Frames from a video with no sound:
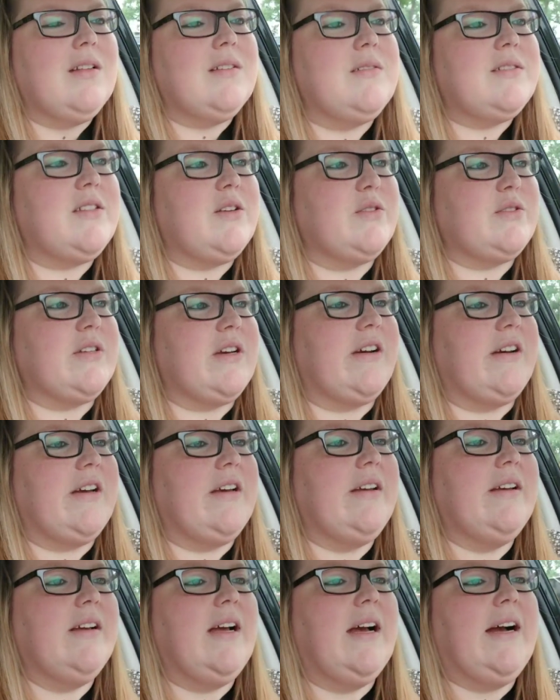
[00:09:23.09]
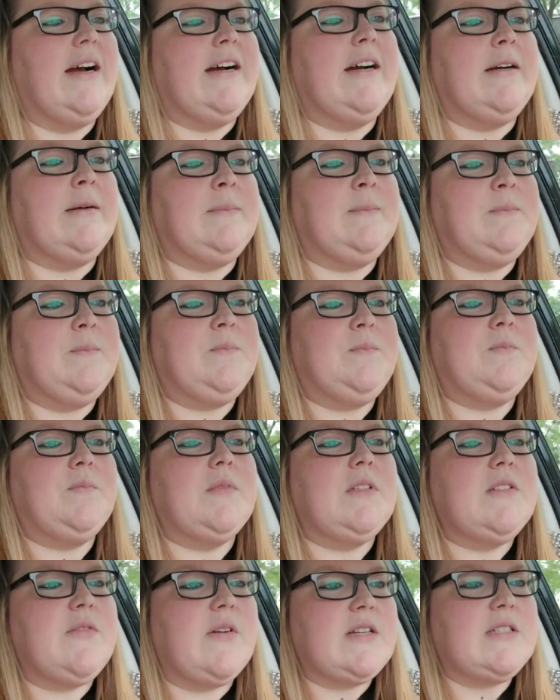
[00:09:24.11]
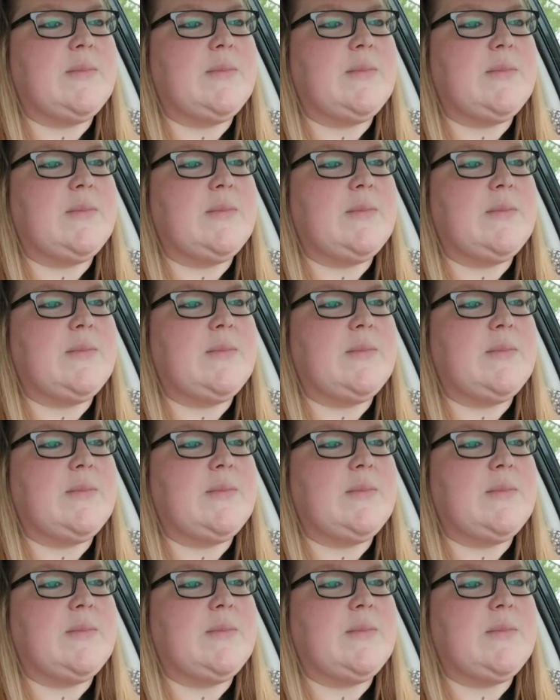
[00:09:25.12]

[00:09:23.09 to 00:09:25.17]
So sorry. As far